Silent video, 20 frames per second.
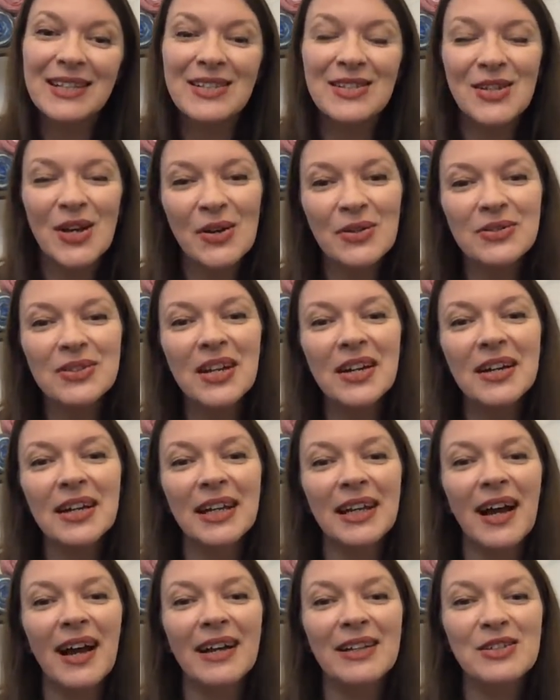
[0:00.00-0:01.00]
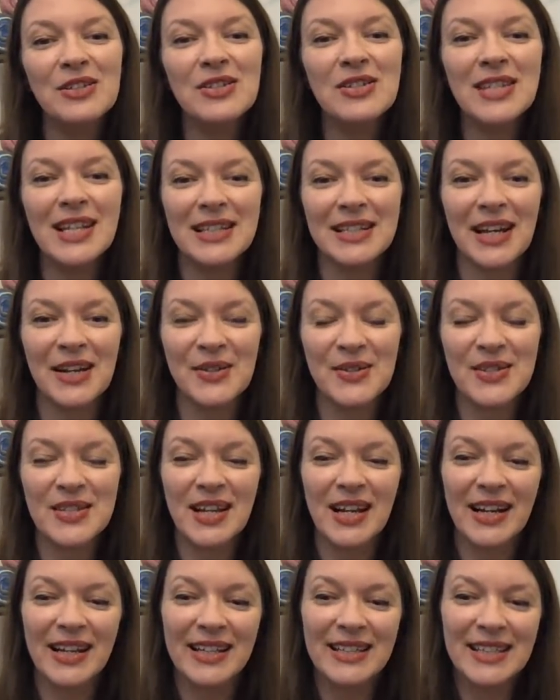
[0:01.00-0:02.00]
So Dirk and I just sat
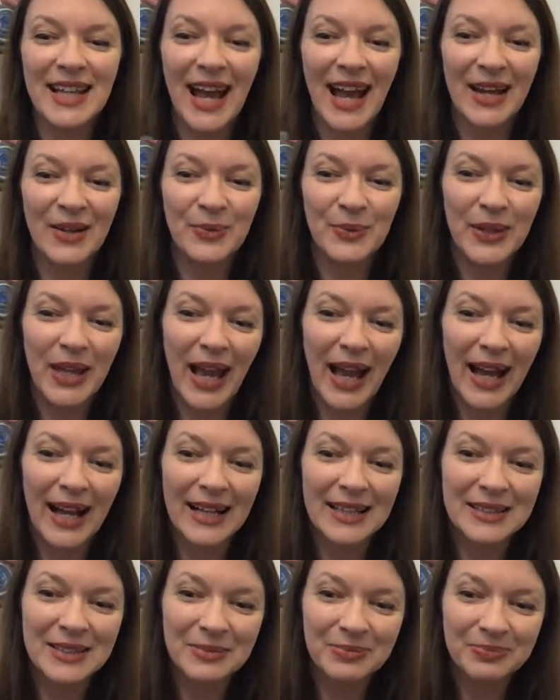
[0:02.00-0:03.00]
outside and we had